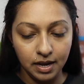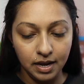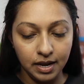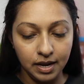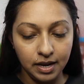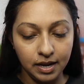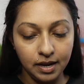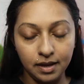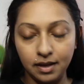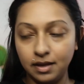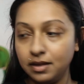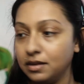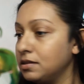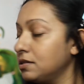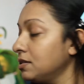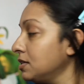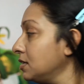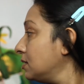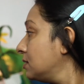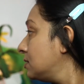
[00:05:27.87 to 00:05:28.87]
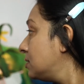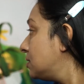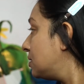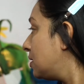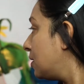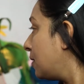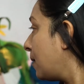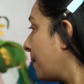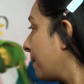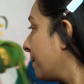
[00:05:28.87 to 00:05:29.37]
And
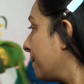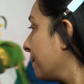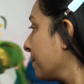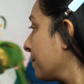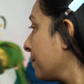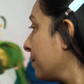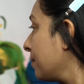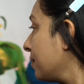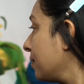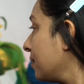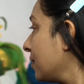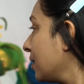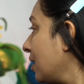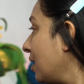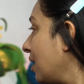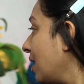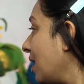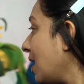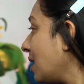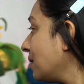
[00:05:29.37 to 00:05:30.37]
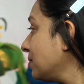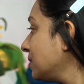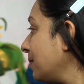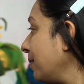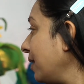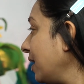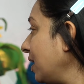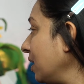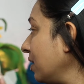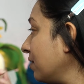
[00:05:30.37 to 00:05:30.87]
I'm
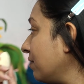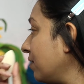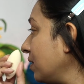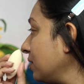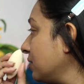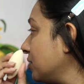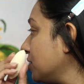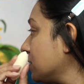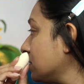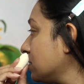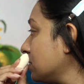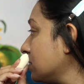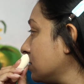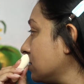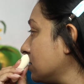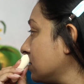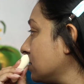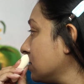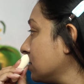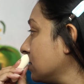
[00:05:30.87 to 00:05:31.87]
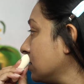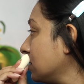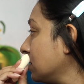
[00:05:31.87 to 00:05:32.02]
debating if I just